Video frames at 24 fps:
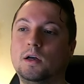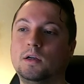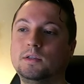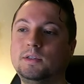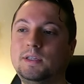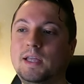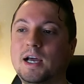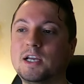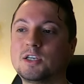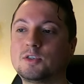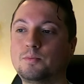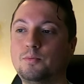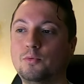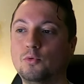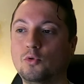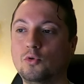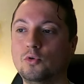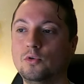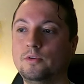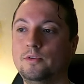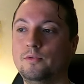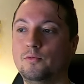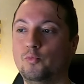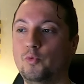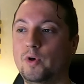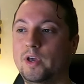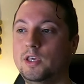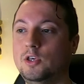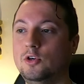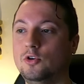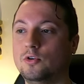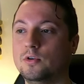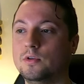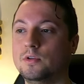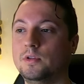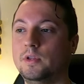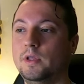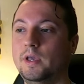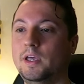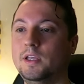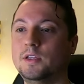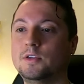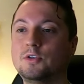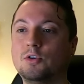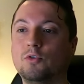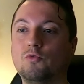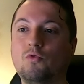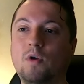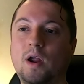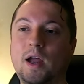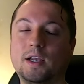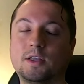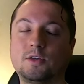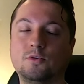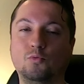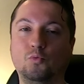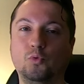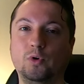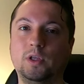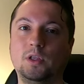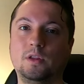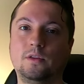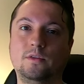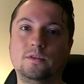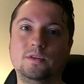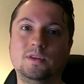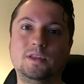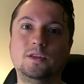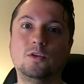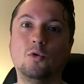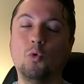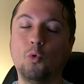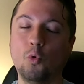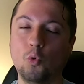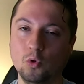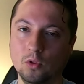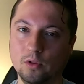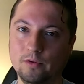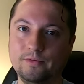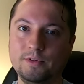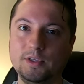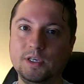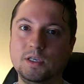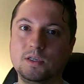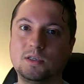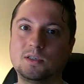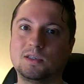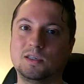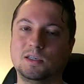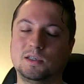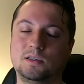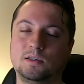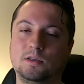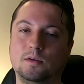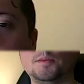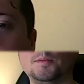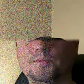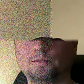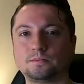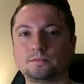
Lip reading: dashboard where you can interact with all of these systems.